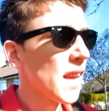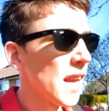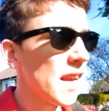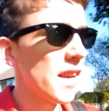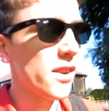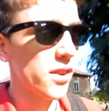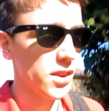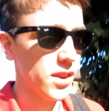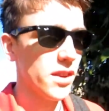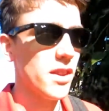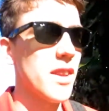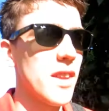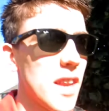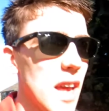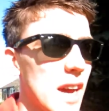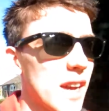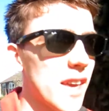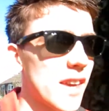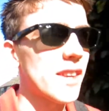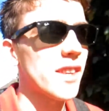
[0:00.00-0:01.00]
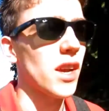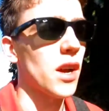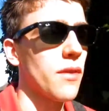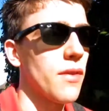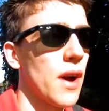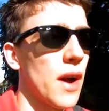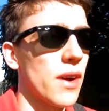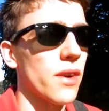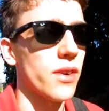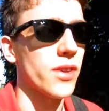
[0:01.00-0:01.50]
You just knack yourself
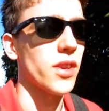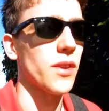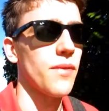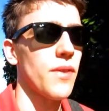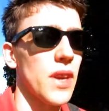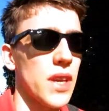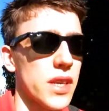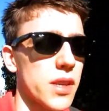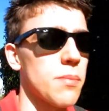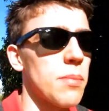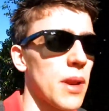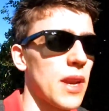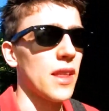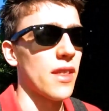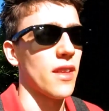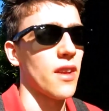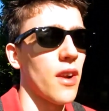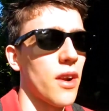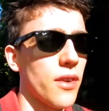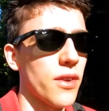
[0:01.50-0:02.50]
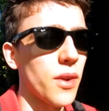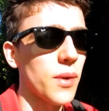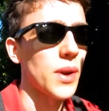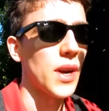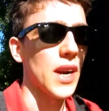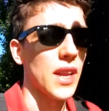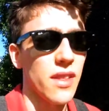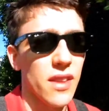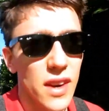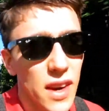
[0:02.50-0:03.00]
out because your feet are spinning, they're not doing
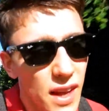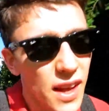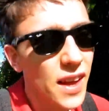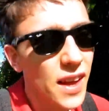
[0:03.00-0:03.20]
anything.